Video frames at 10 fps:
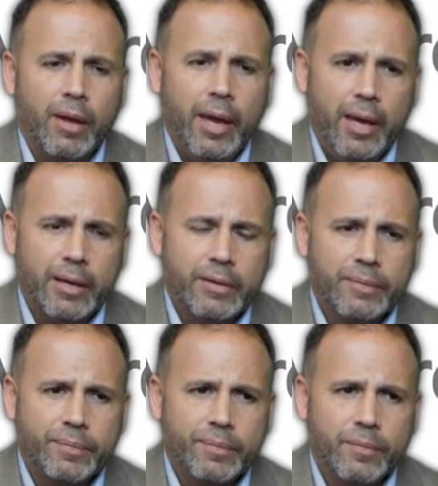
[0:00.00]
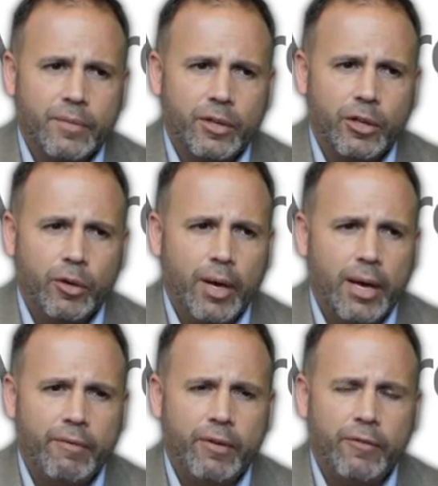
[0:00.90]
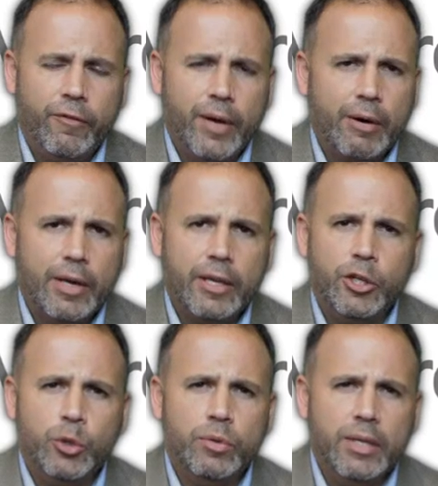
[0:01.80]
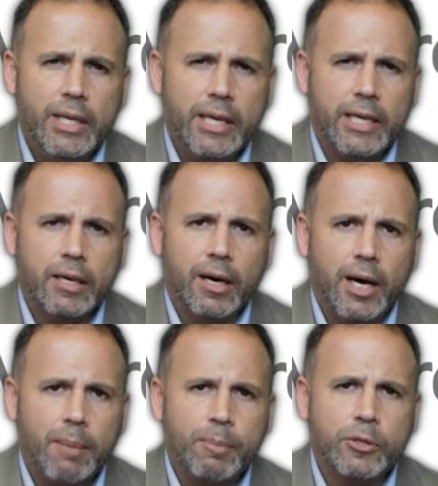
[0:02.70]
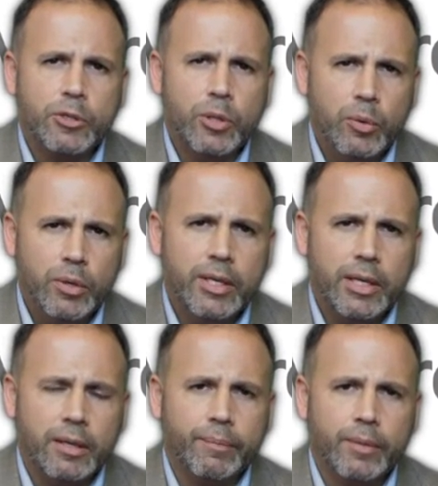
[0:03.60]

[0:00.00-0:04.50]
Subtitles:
And you have a very unique opportunity